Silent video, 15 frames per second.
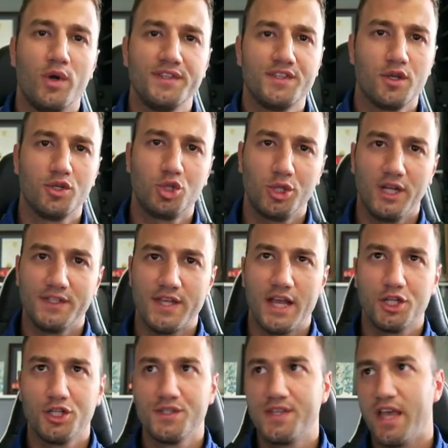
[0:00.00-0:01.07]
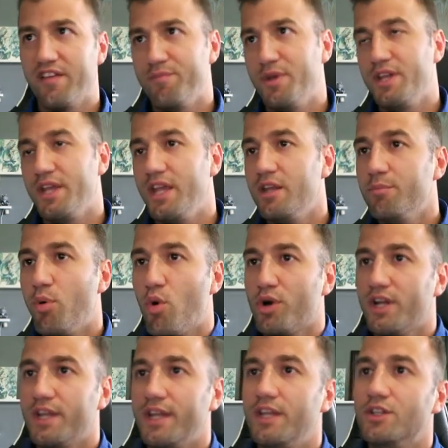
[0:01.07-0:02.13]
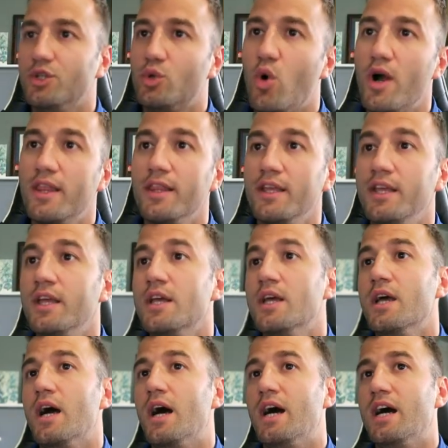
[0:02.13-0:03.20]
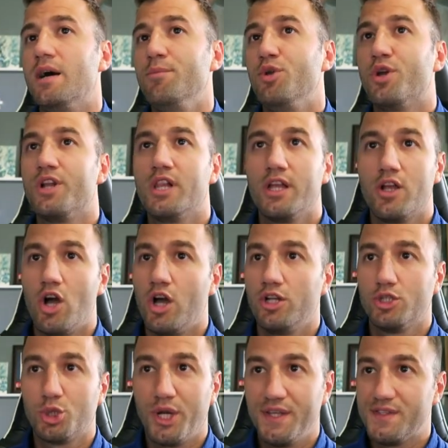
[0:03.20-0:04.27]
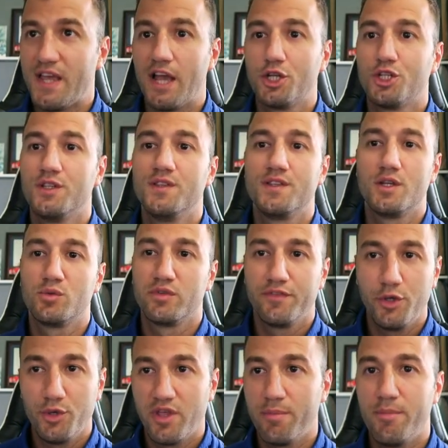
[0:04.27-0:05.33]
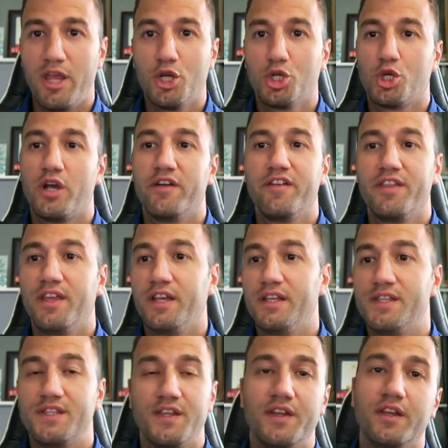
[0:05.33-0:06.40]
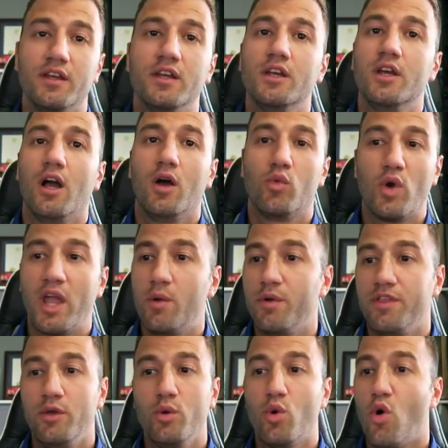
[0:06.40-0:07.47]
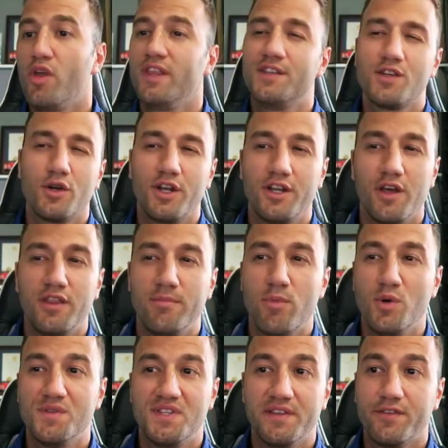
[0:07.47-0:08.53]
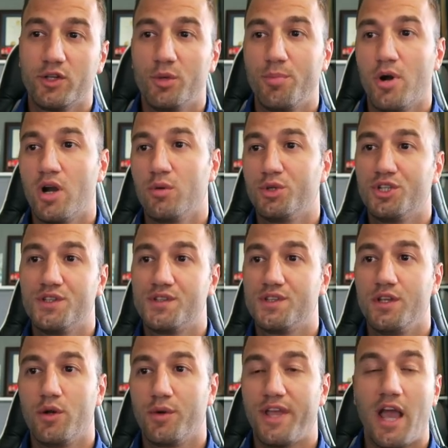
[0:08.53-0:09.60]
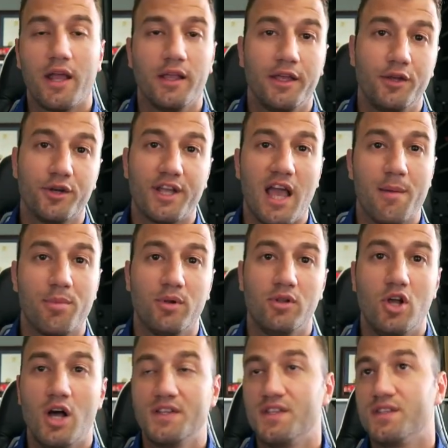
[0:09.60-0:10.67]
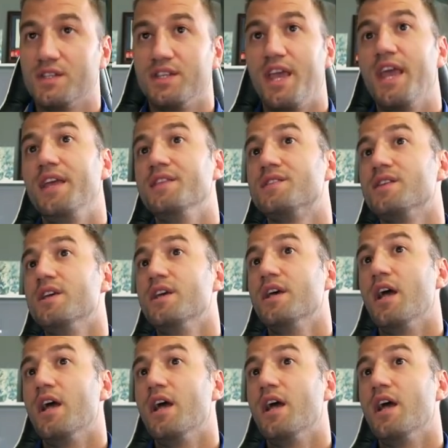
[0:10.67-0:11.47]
once those transactions have been imported into Koinly, um, you can click on transactions and review them, make sure everything is sitting right with you. Koinly's already done the most difficult part, which is, you know, calculate your capital losses and gains.